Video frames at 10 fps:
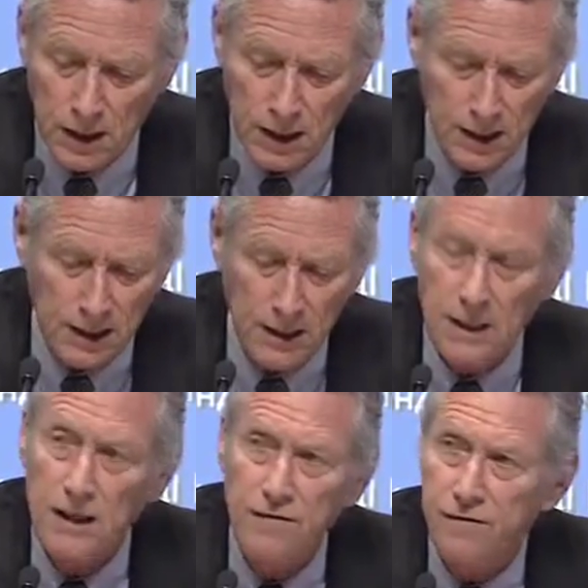and
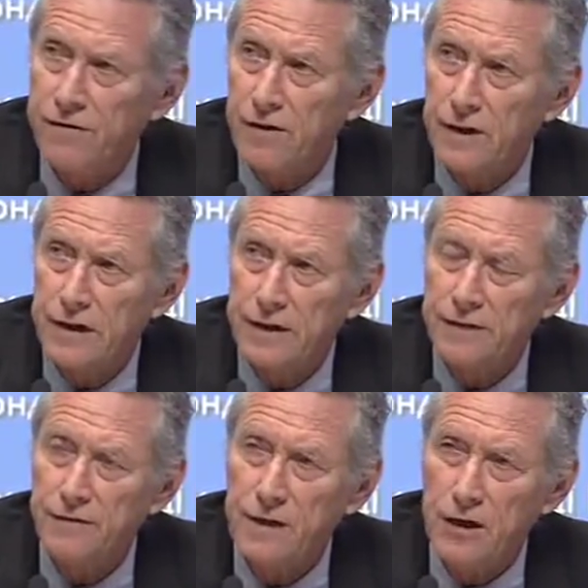if
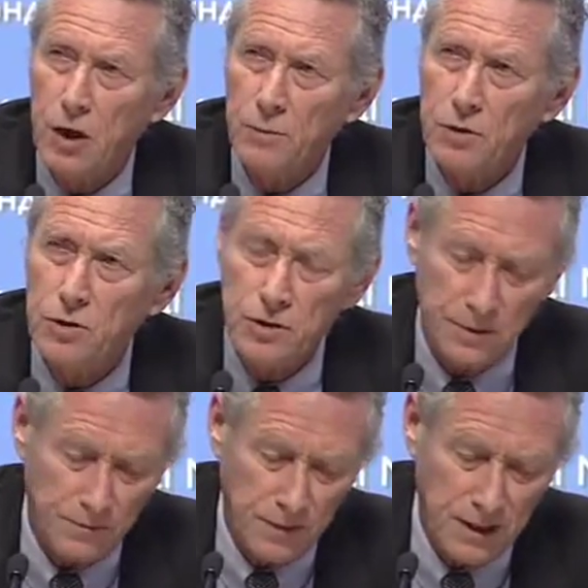the adoption
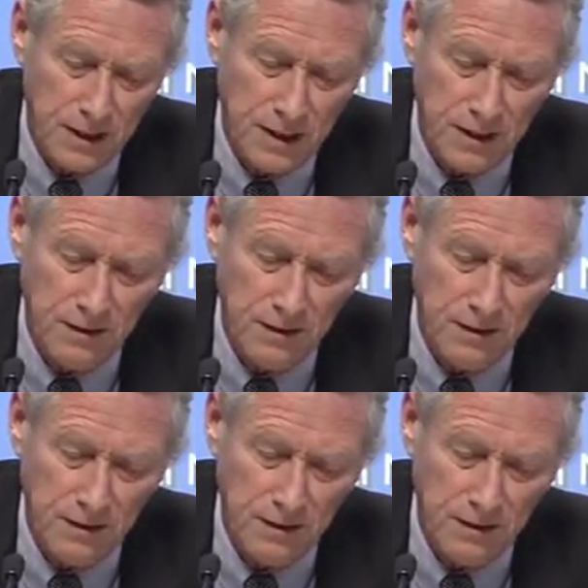and